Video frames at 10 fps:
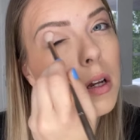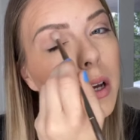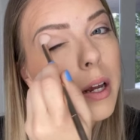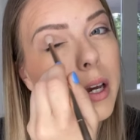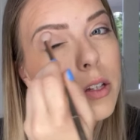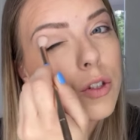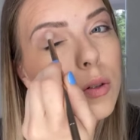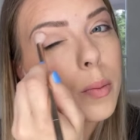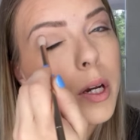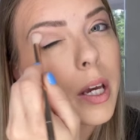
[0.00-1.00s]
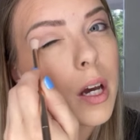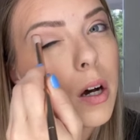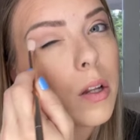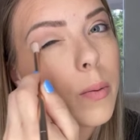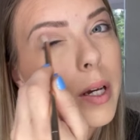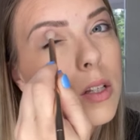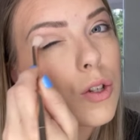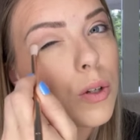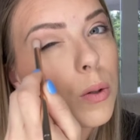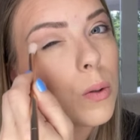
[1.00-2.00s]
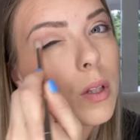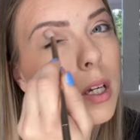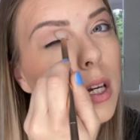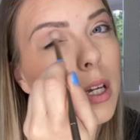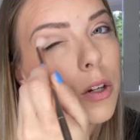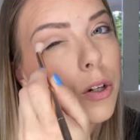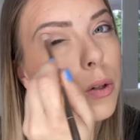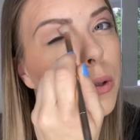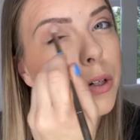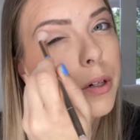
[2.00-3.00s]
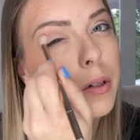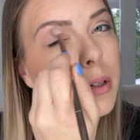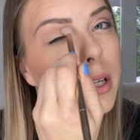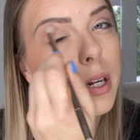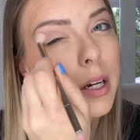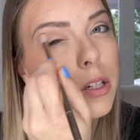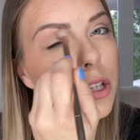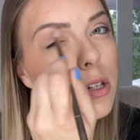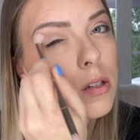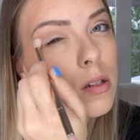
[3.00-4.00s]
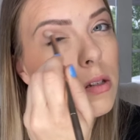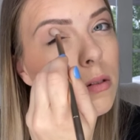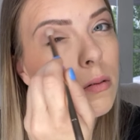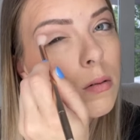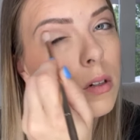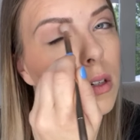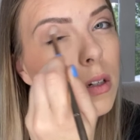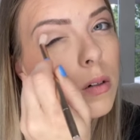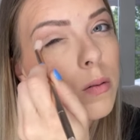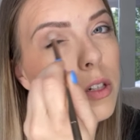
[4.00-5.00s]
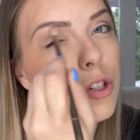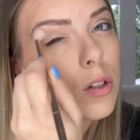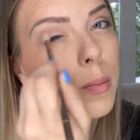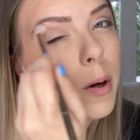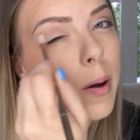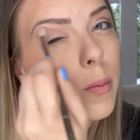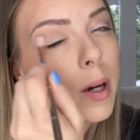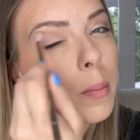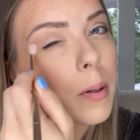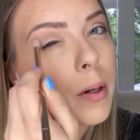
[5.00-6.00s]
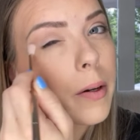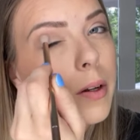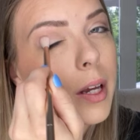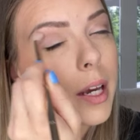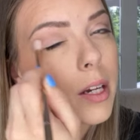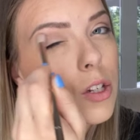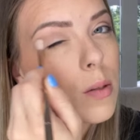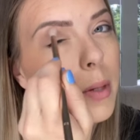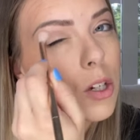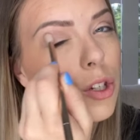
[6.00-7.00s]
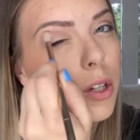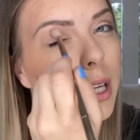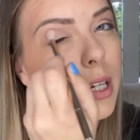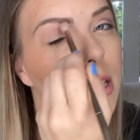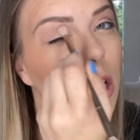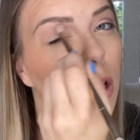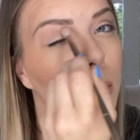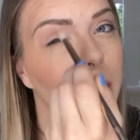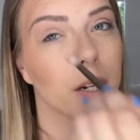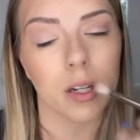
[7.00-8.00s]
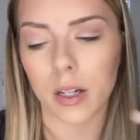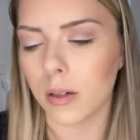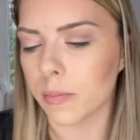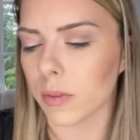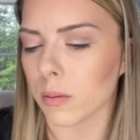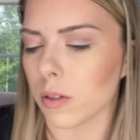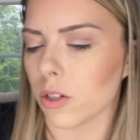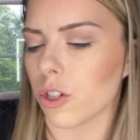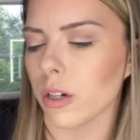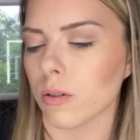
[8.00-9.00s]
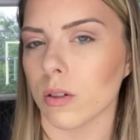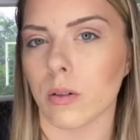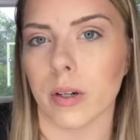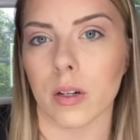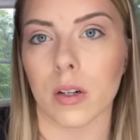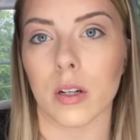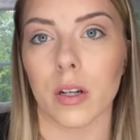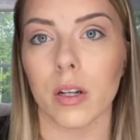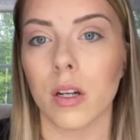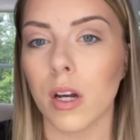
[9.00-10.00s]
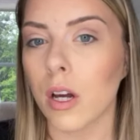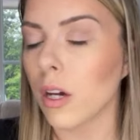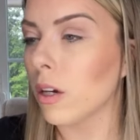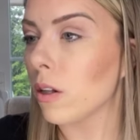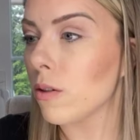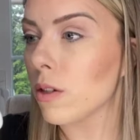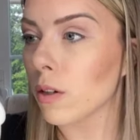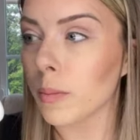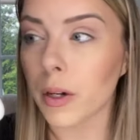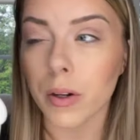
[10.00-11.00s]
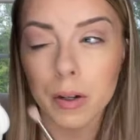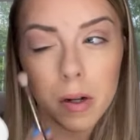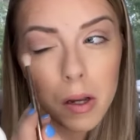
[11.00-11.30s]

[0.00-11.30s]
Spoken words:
And I do bring it all the way to the inner corner. And I just windshield wiper, like I just make sure that it's all blended. I'm gonna try real quick on a closer mirror.